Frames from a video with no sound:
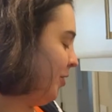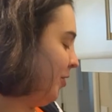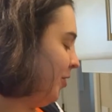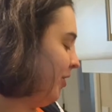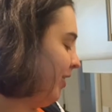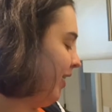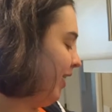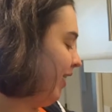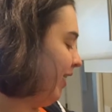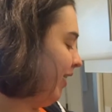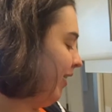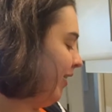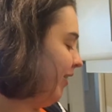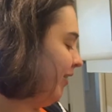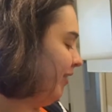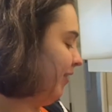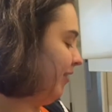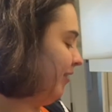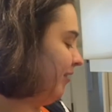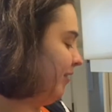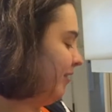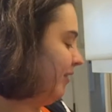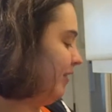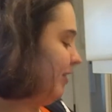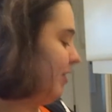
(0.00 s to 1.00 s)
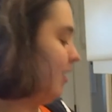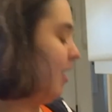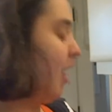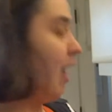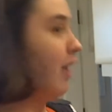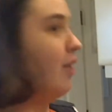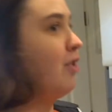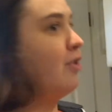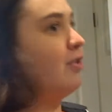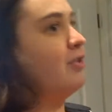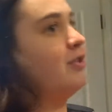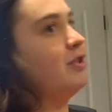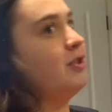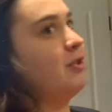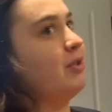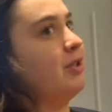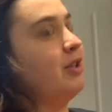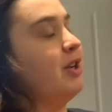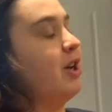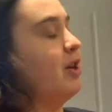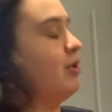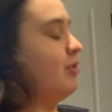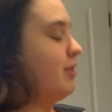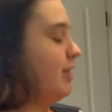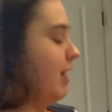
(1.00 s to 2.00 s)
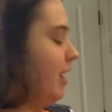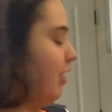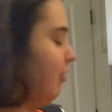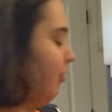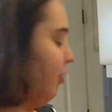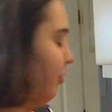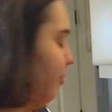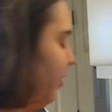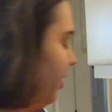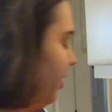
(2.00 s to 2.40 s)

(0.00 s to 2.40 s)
Not yet. I couldn't do it in a hotel room.